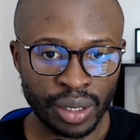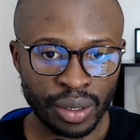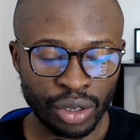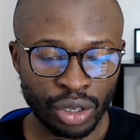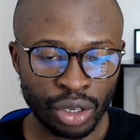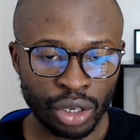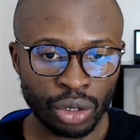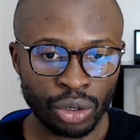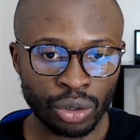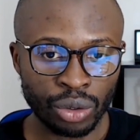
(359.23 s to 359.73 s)

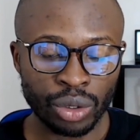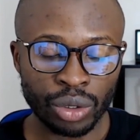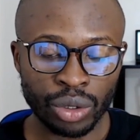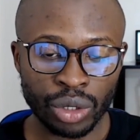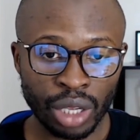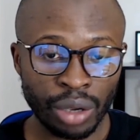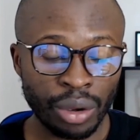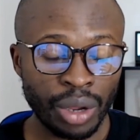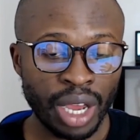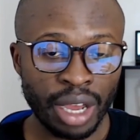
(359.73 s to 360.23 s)

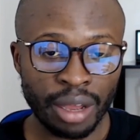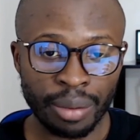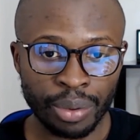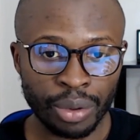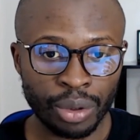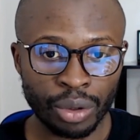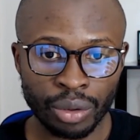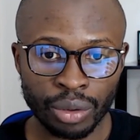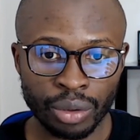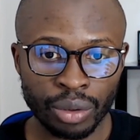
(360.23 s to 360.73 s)
they will help
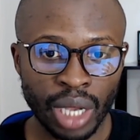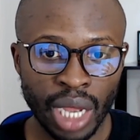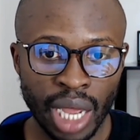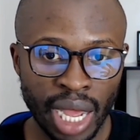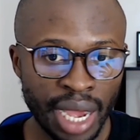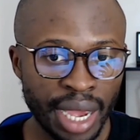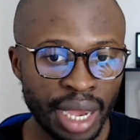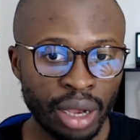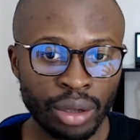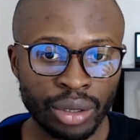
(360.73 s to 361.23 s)
you.
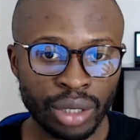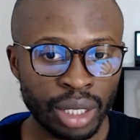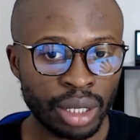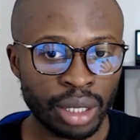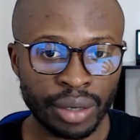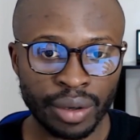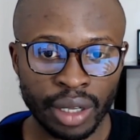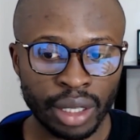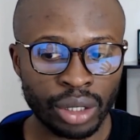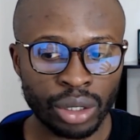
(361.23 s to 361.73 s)
Hire a content
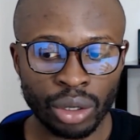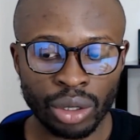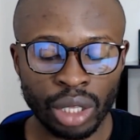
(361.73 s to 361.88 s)
creator.